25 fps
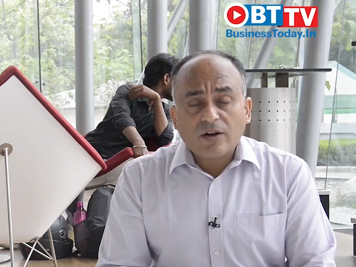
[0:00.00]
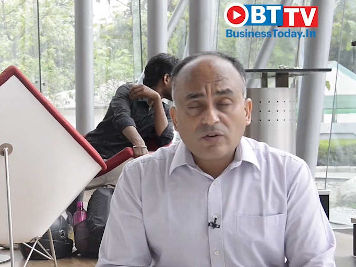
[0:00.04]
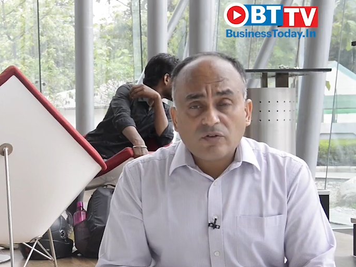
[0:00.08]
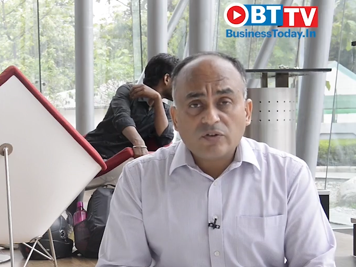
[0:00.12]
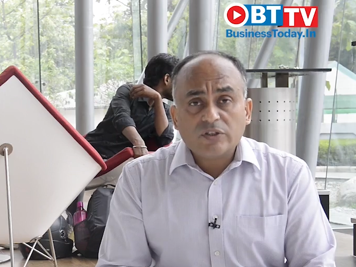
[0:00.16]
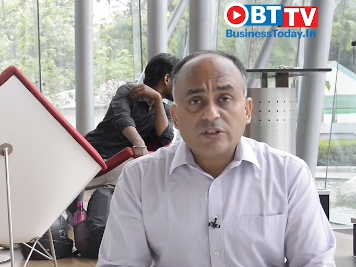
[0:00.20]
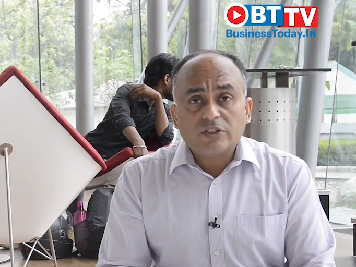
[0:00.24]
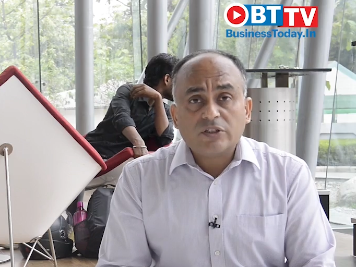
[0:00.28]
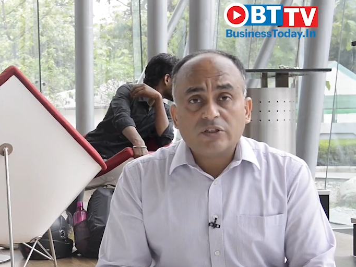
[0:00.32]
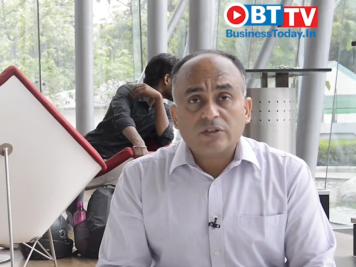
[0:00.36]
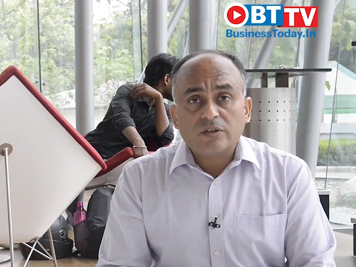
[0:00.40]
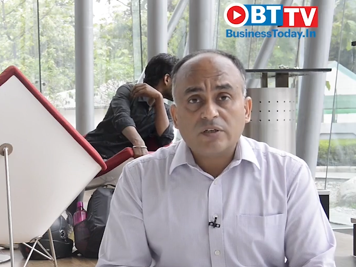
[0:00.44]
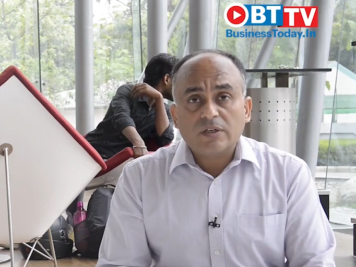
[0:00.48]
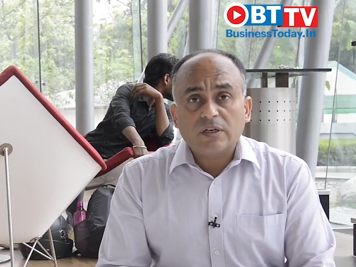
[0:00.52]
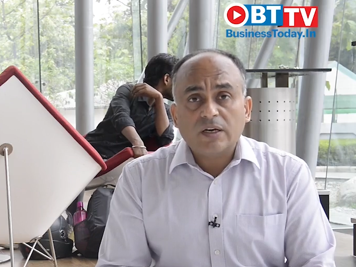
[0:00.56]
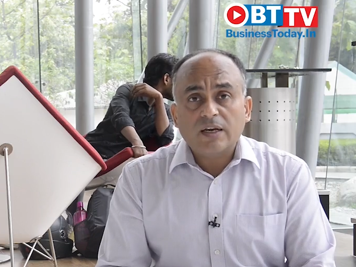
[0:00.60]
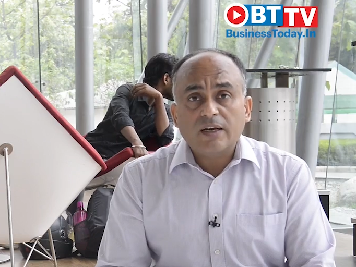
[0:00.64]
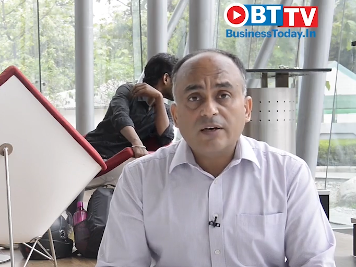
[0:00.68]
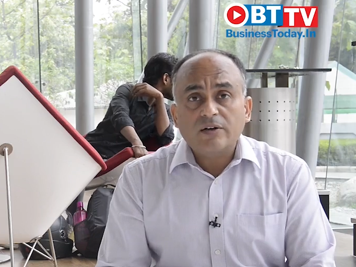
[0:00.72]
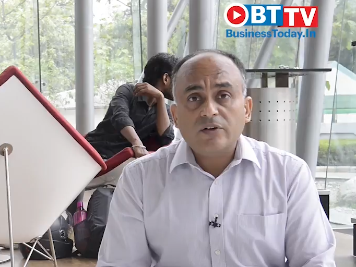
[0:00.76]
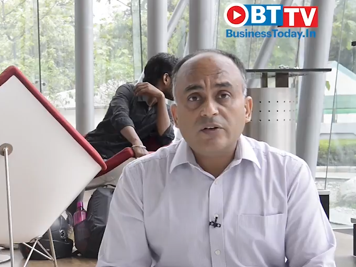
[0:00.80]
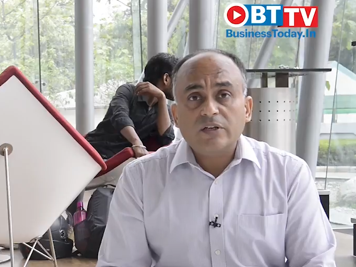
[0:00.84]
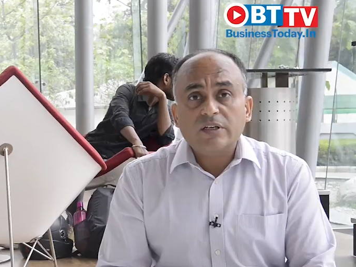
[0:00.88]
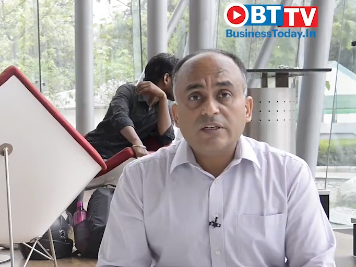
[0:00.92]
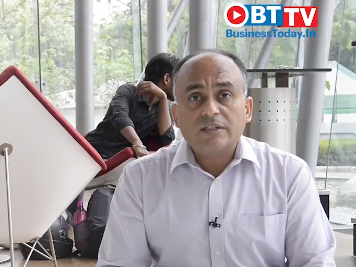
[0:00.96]
attrition
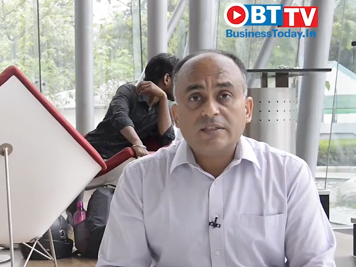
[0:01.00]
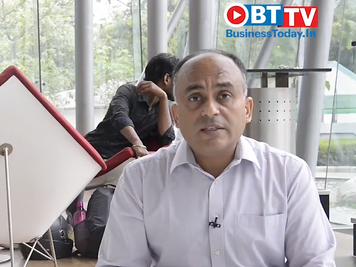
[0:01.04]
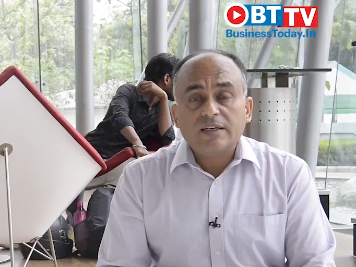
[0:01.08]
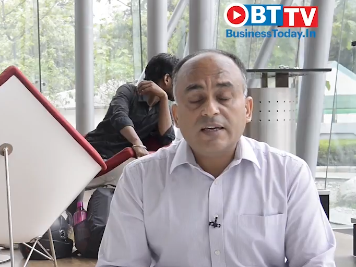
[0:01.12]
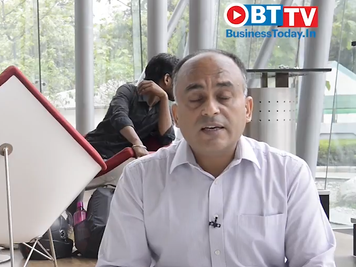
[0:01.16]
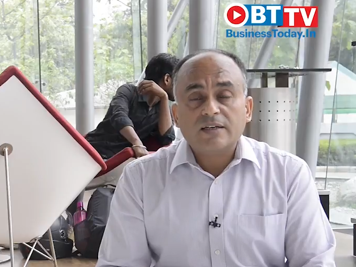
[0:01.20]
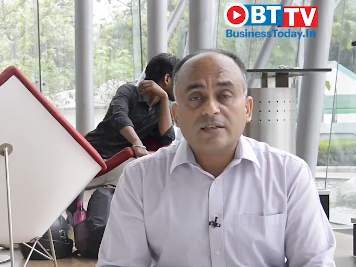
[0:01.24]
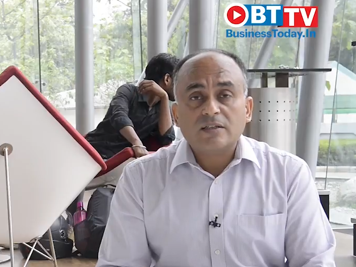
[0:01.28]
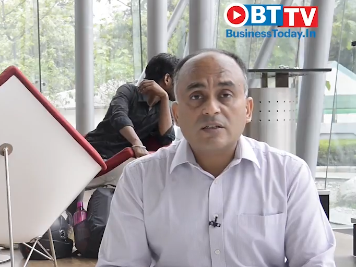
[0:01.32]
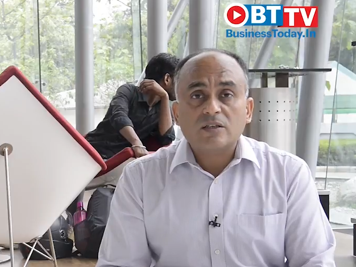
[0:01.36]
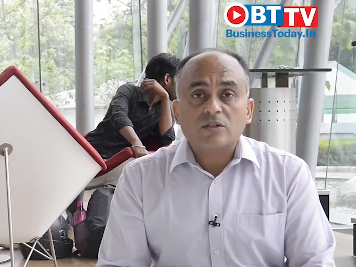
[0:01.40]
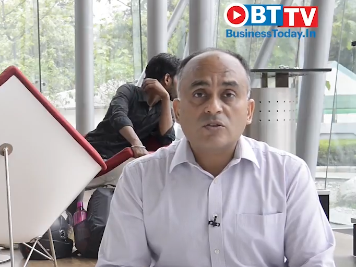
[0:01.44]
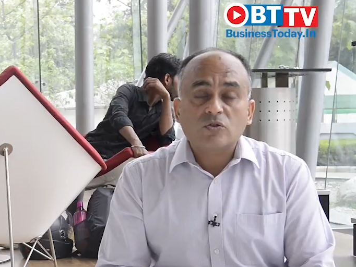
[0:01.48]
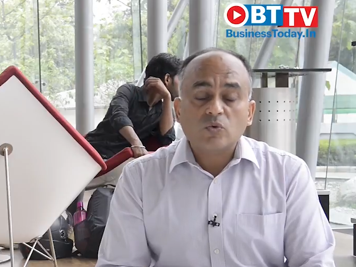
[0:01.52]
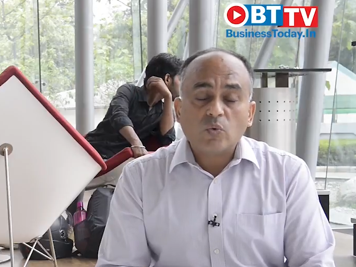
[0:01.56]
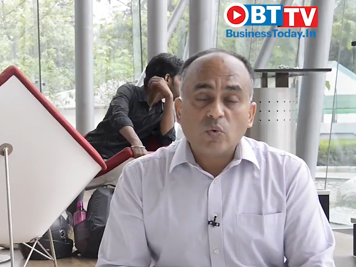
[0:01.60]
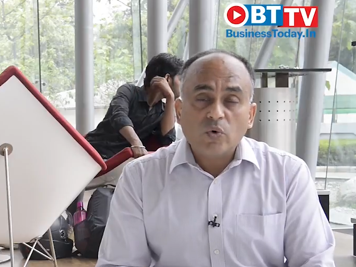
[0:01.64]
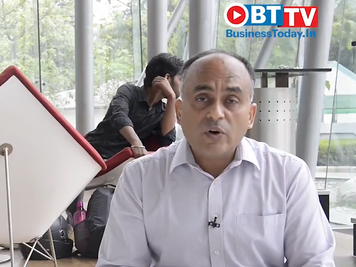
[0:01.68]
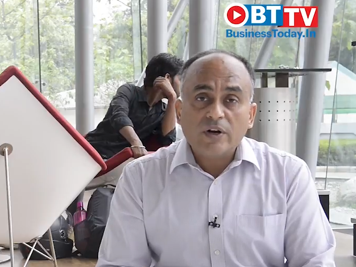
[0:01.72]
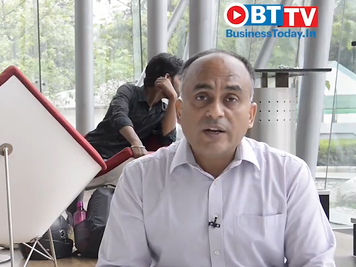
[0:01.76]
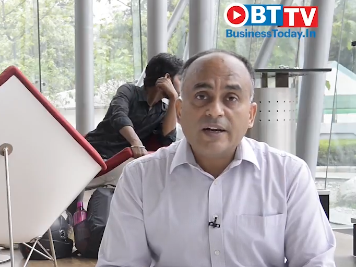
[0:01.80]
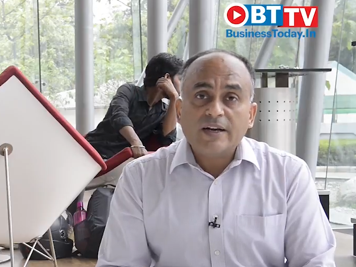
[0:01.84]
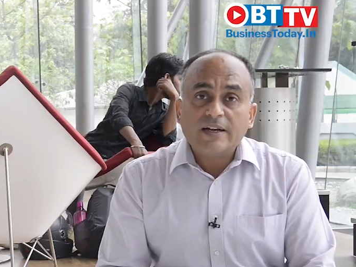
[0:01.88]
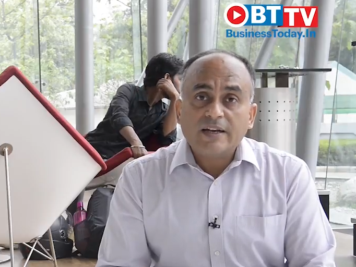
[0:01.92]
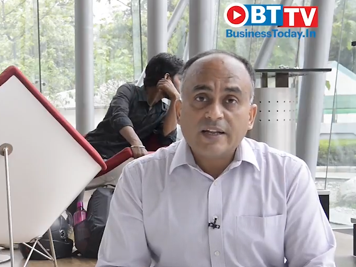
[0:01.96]
in TCS is
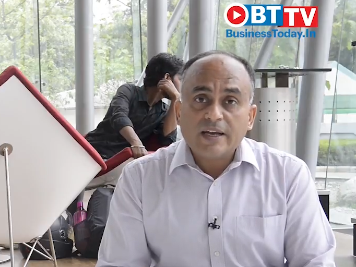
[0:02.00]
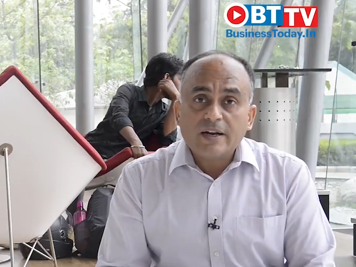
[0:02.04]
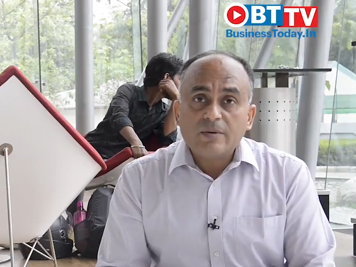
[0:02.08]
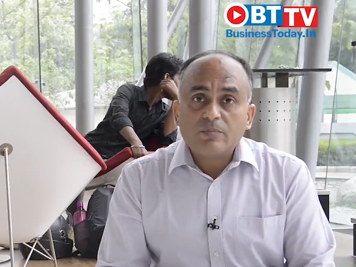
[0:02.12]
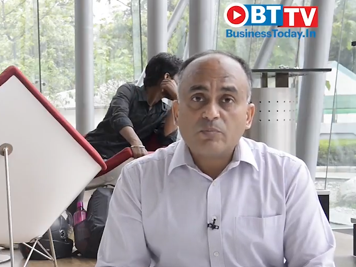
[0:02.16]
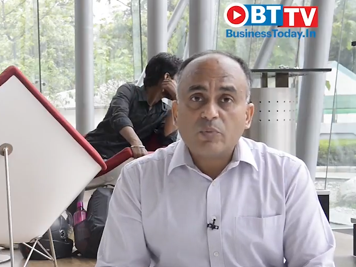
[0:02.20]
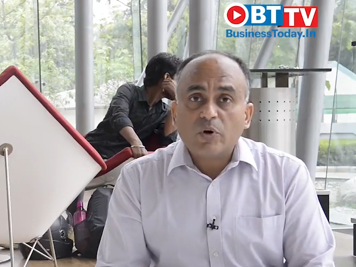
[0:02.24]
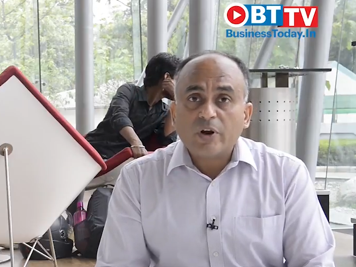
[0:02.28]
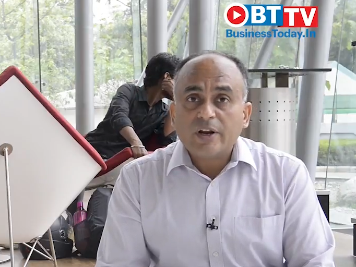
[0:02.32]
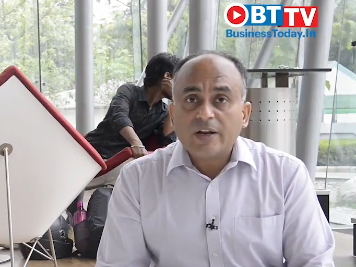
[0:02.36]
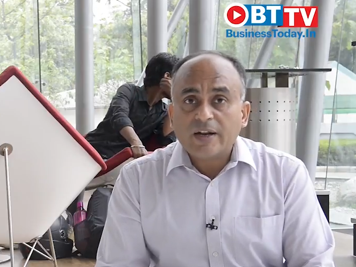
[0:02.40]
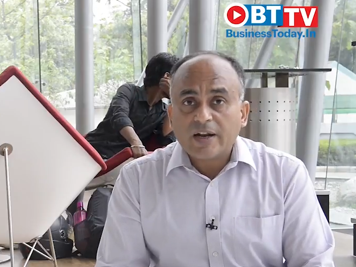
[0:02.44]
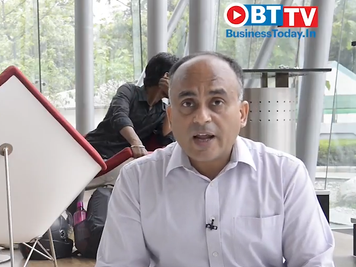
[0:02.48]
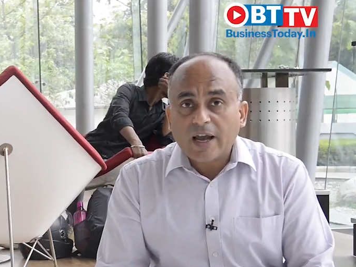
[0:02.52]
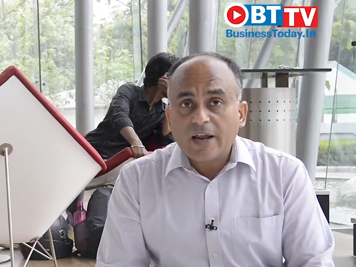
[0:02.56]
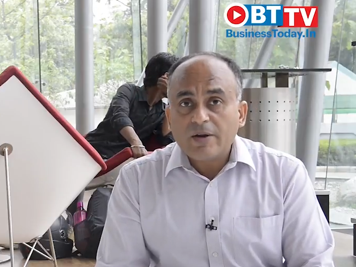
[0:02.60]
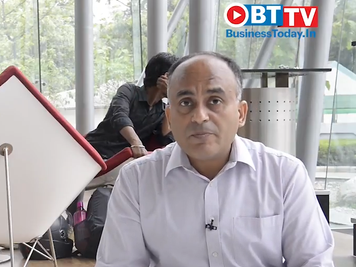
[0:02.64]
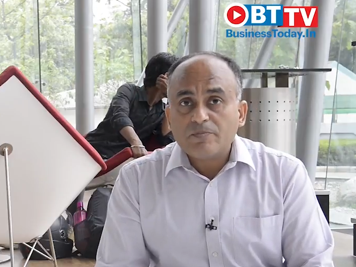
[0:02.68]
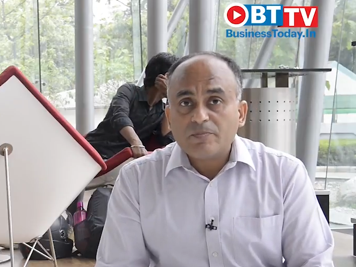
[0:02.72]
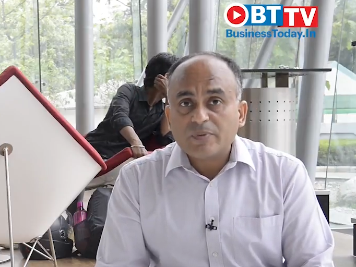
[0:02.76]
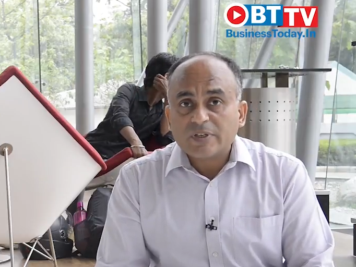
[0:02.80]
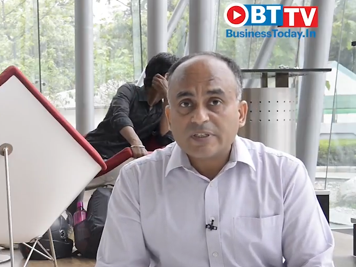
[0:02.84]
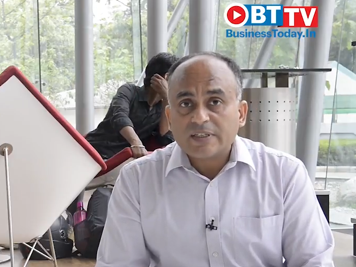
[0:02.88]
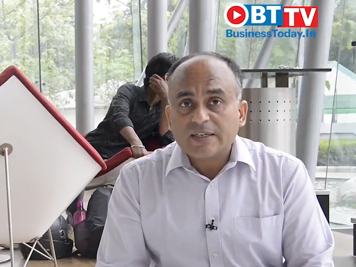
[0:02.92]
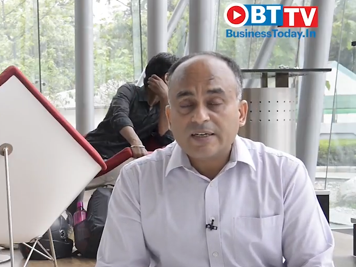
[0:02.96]
only
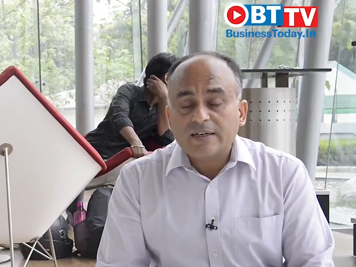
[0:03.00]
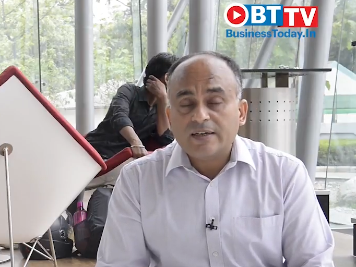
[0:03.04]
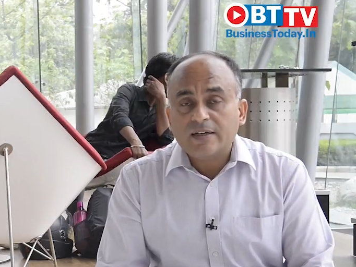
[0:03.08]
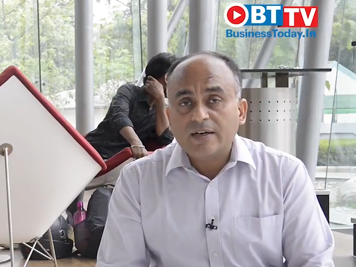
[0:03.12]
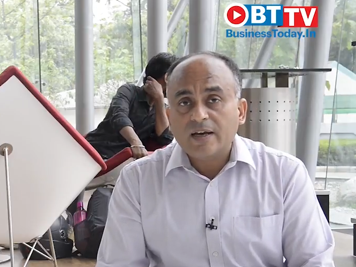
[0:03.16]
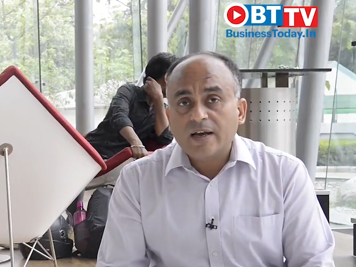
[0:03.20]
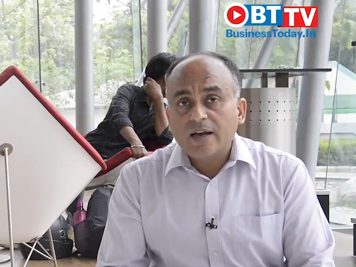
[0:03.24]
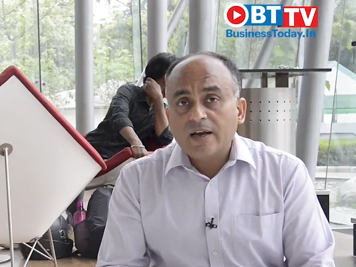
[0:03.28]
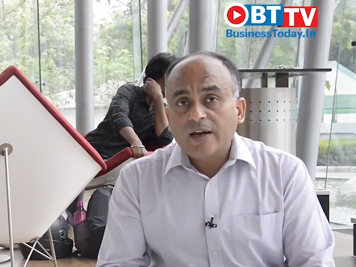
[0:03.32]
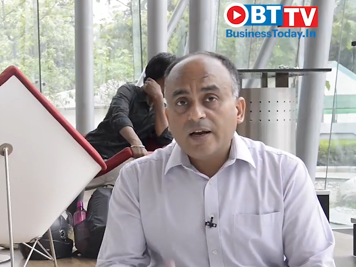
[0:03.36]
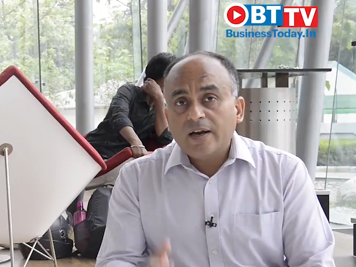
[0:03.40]
10.9%.